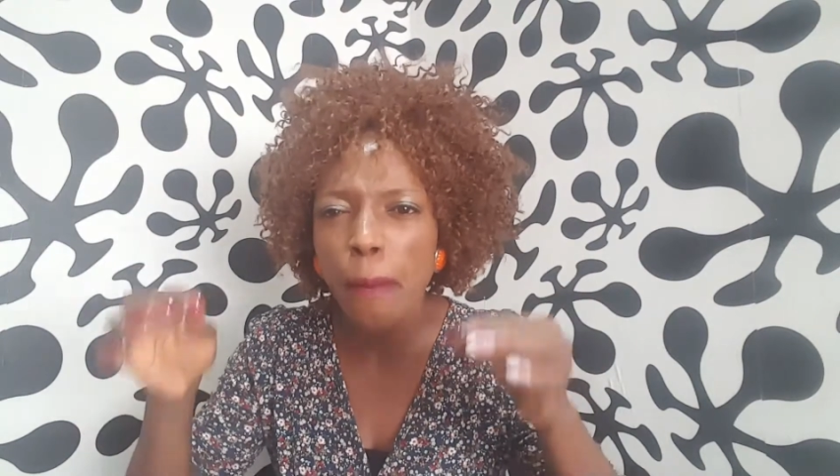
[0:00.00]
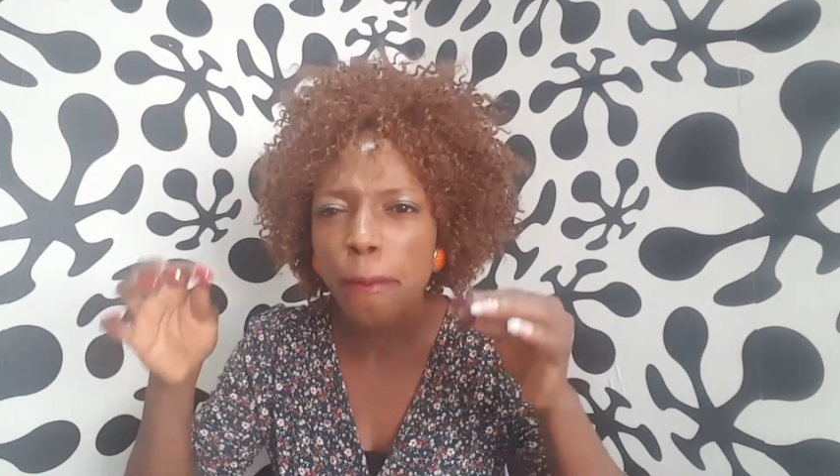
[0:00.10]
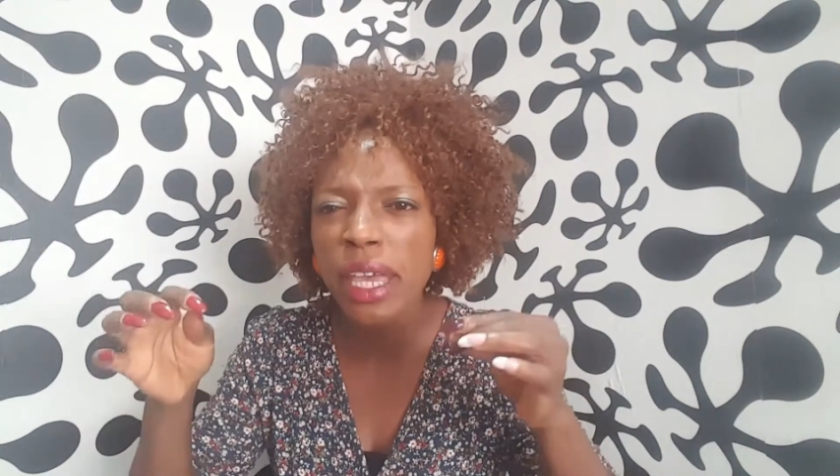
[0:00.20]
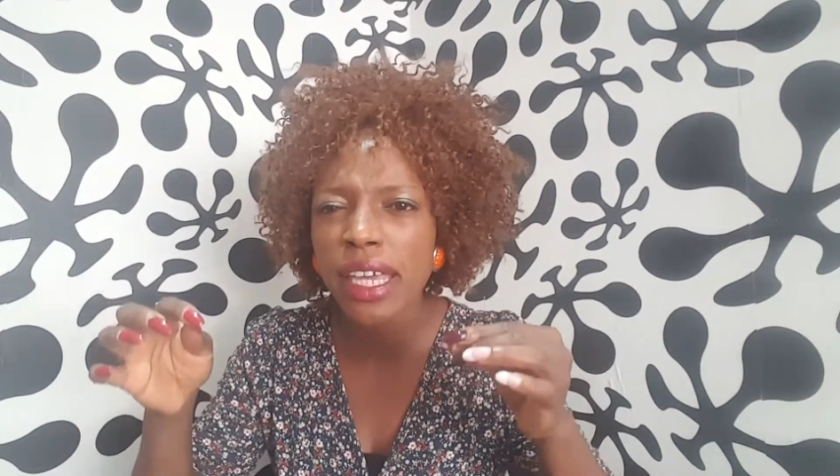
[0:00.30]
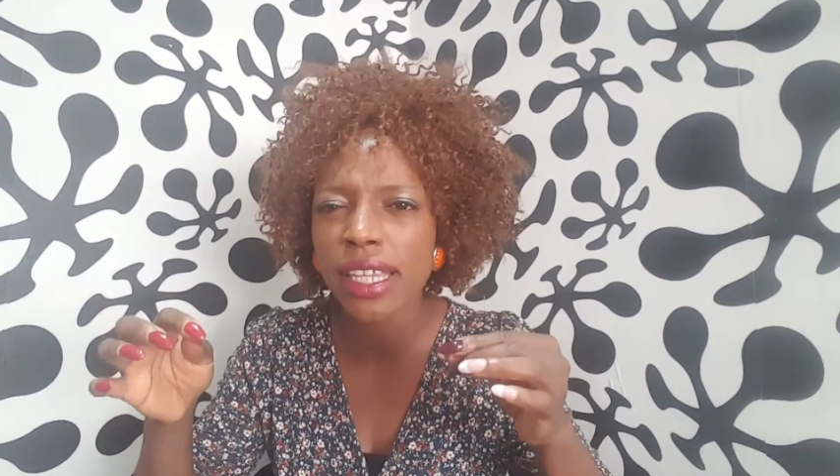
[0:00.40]

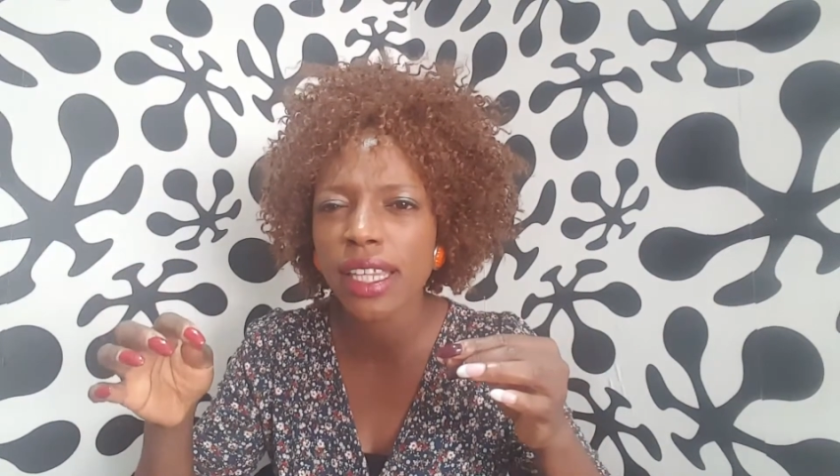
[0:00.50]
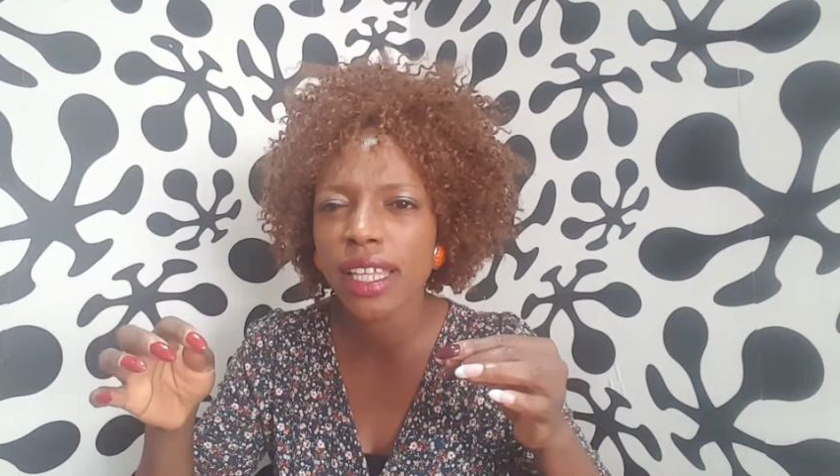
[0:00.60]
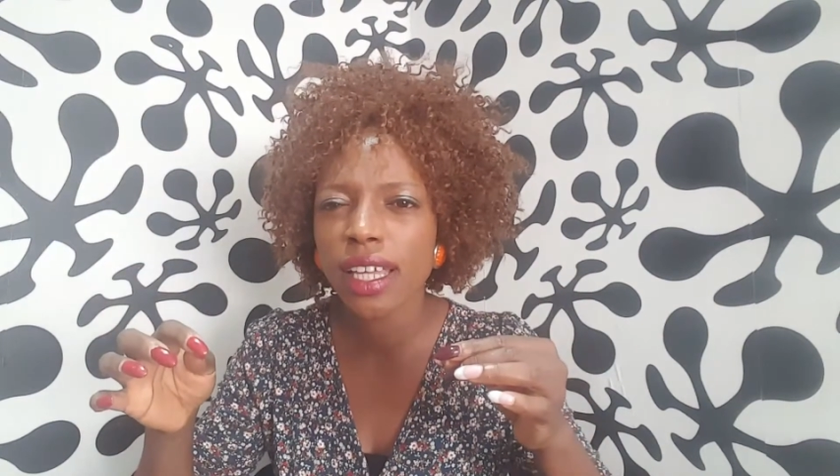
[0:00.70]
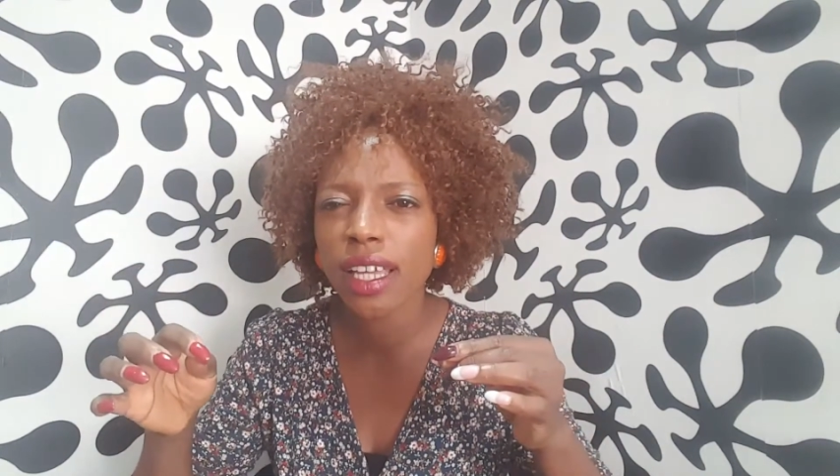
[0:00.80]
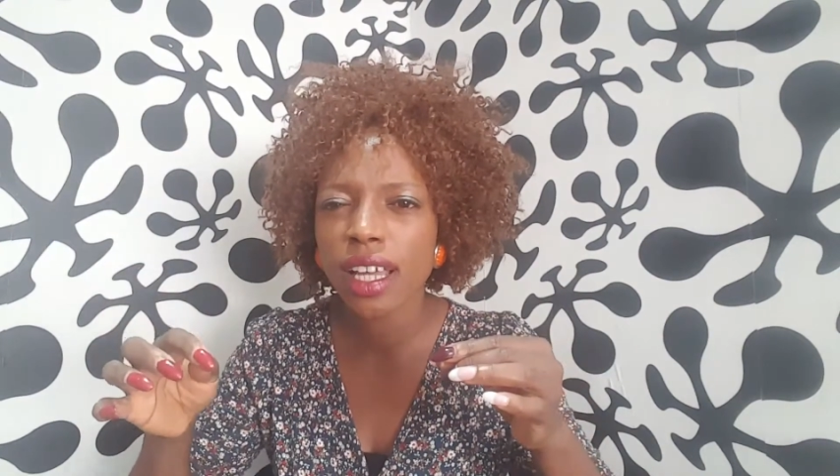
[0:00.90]
being
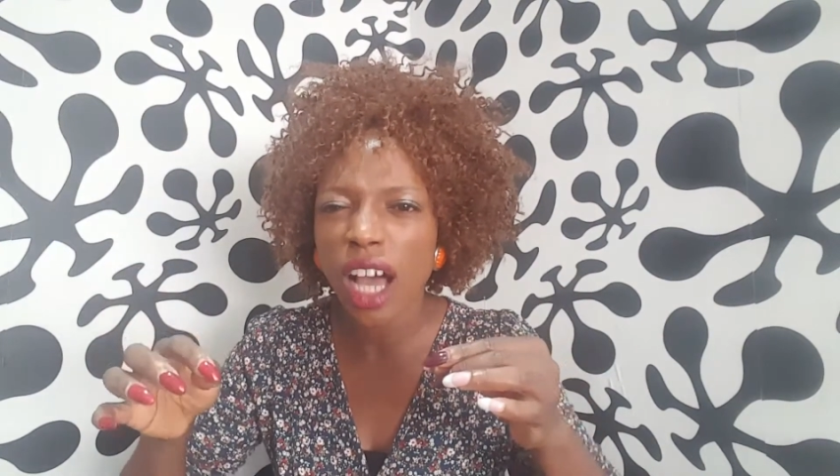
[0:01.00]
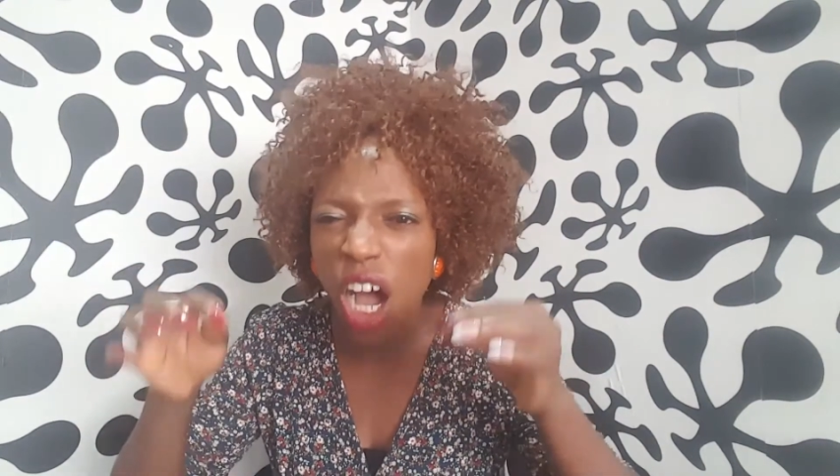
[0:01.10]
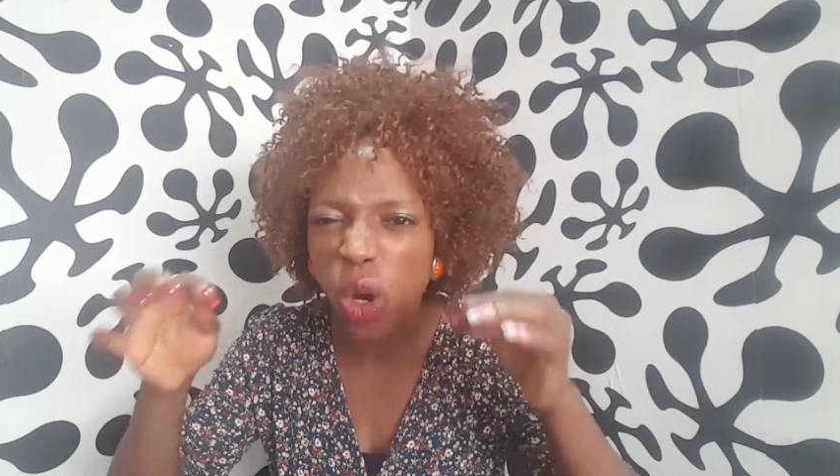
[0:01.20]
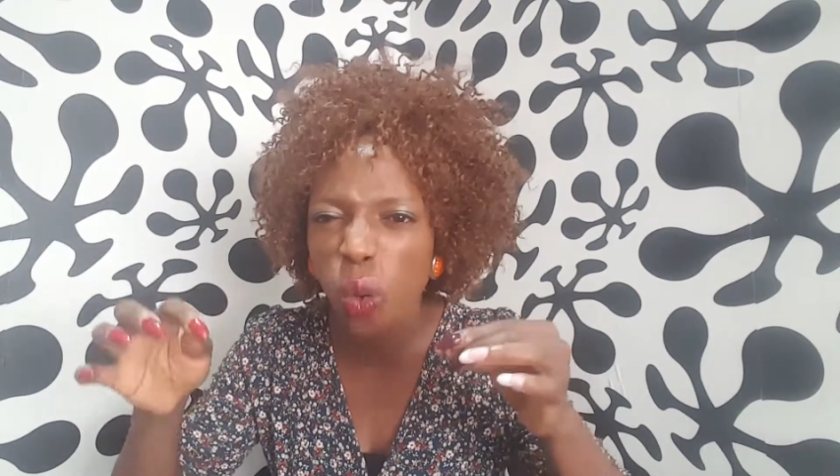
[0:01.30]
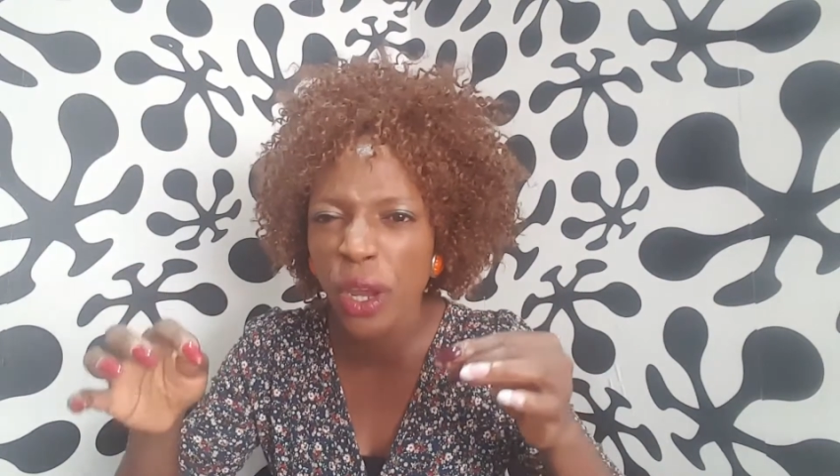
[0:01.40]

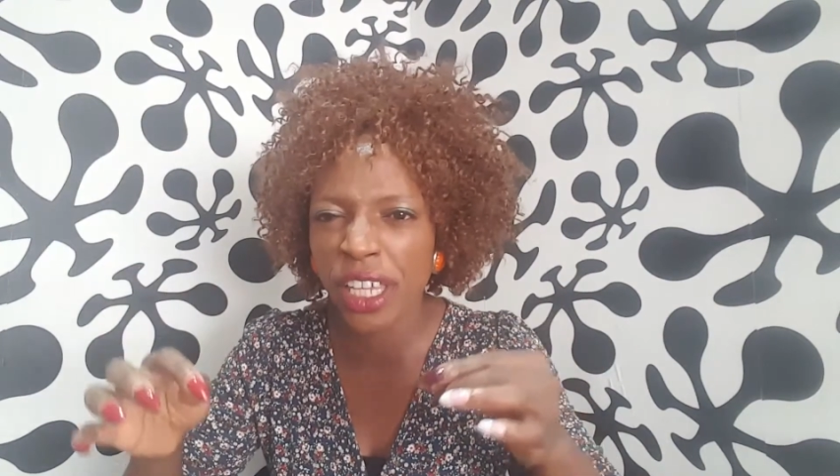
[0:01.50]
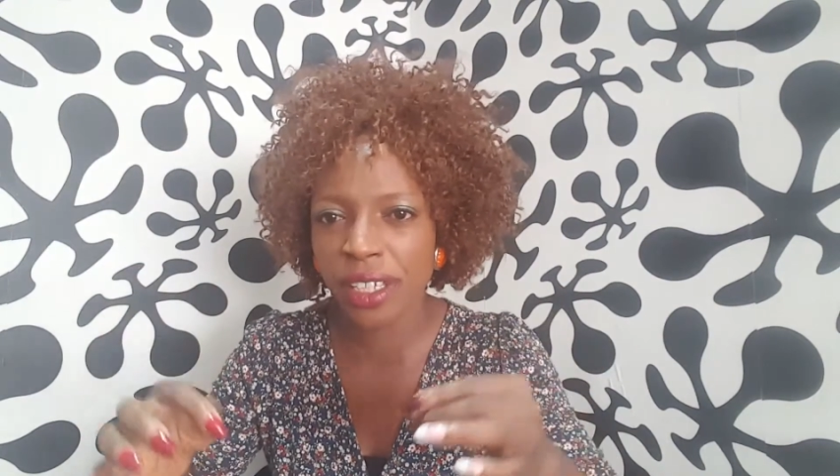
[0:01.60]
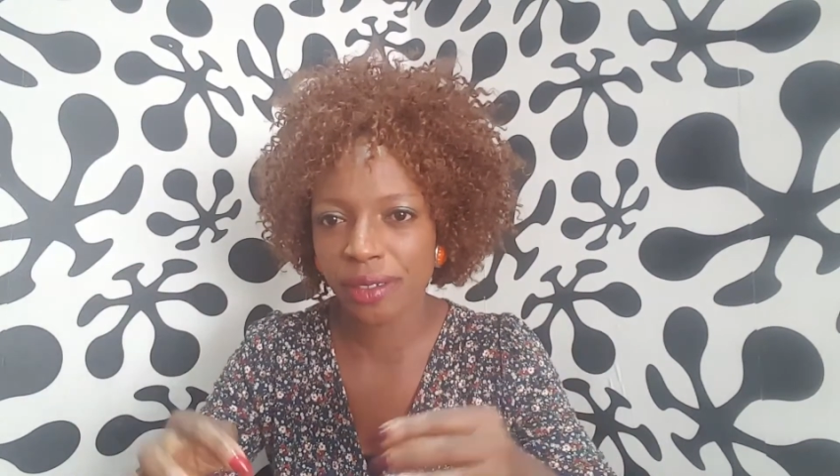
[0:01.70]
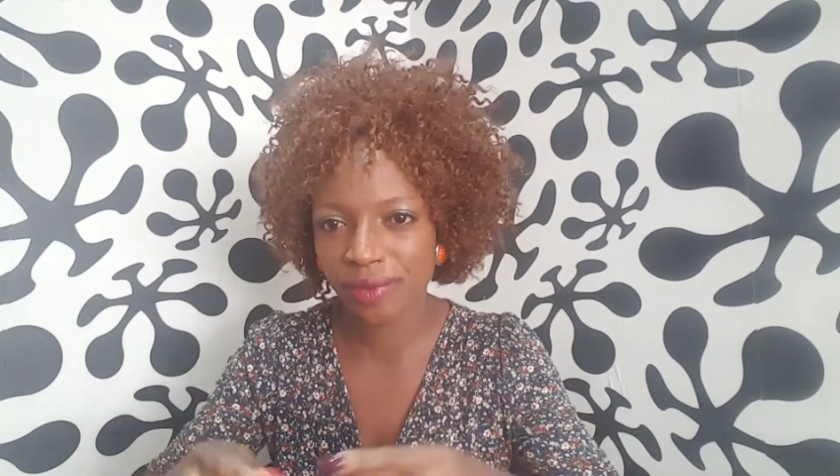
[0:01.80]
a queen.